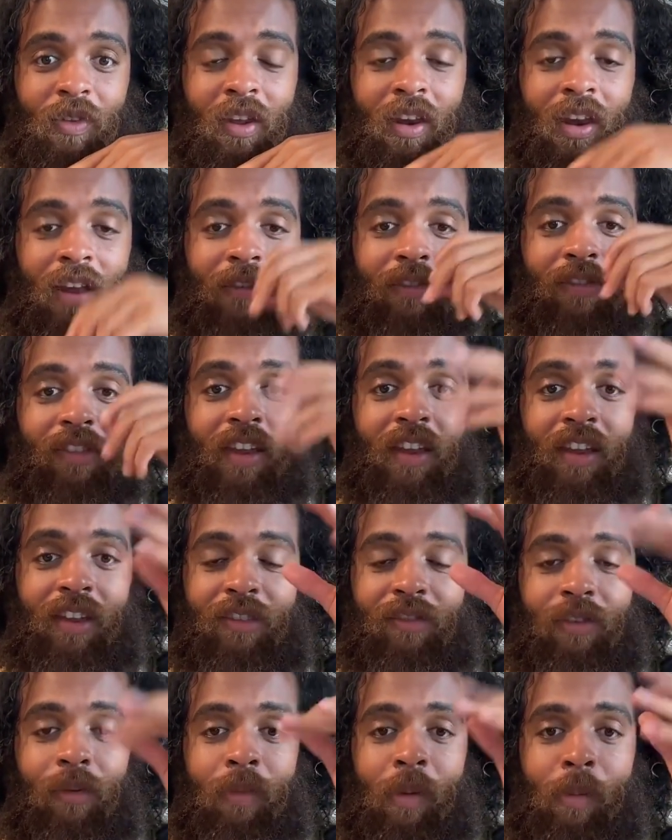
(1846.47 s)
You can have
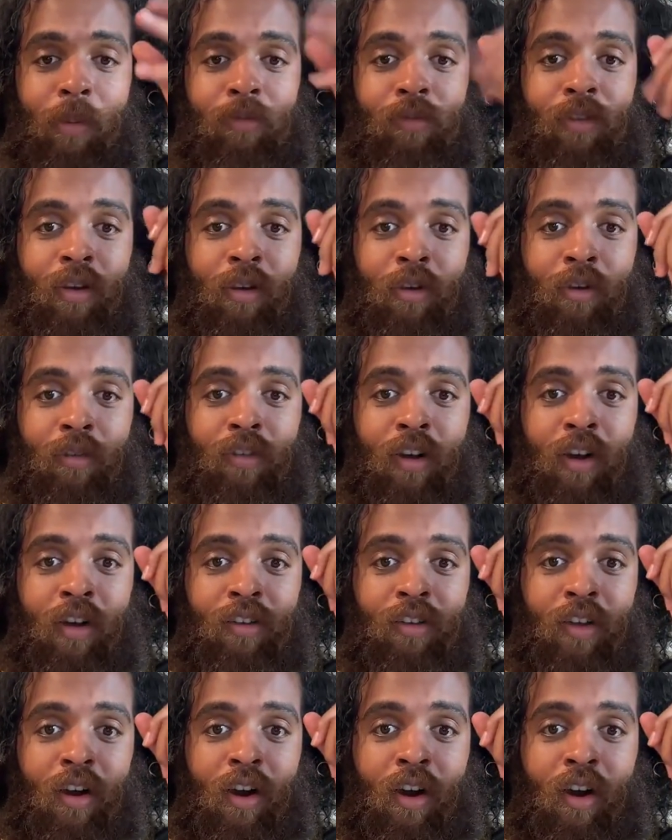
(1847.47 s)
things from people's nose
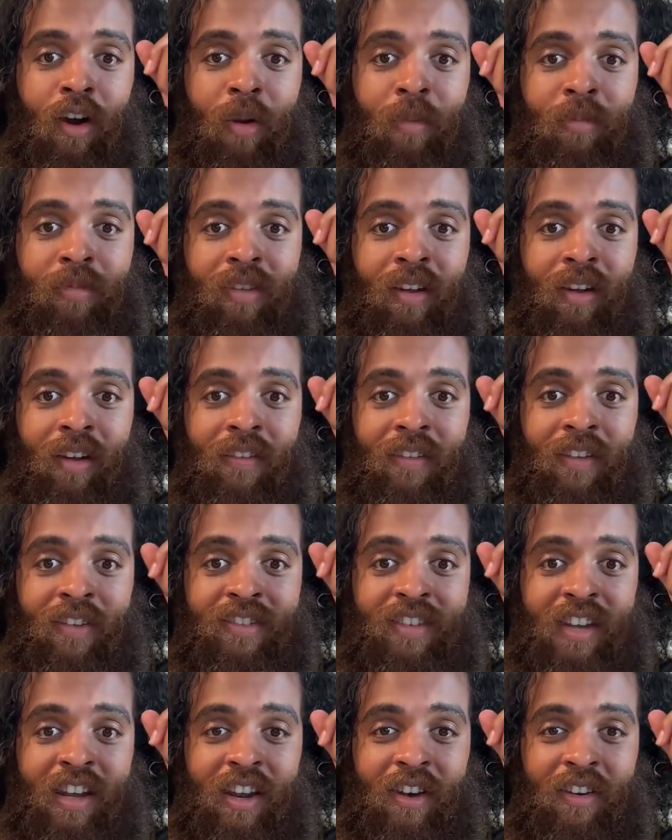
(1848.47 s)
on the arms of a
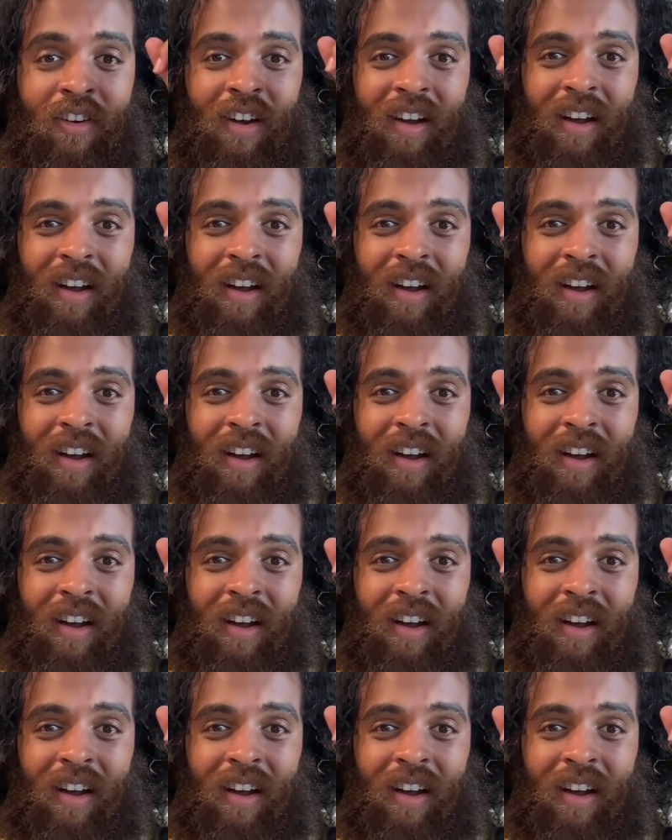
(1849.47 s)
chair.